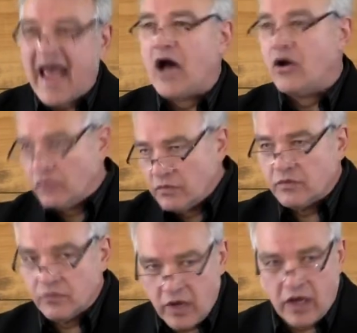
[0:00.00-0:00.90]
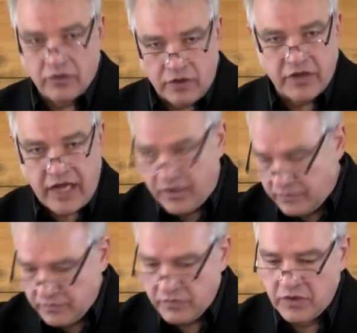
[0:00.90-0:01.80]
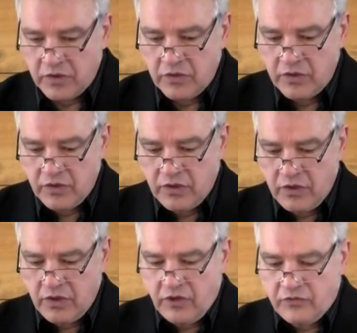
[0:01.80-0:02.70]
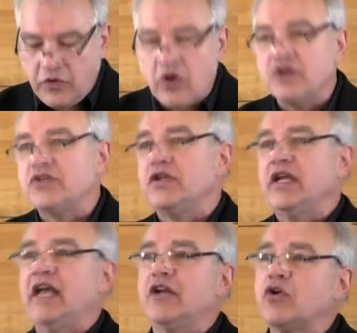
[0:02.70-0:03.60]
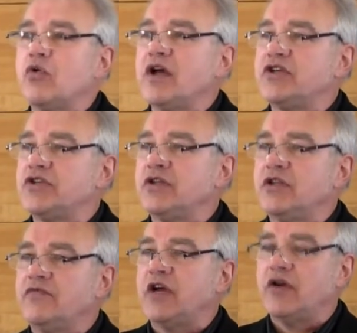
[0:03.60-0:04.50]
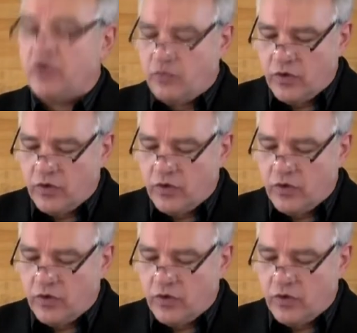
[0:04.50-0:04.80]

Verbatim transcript: How? Well, okay. First, it questioned the very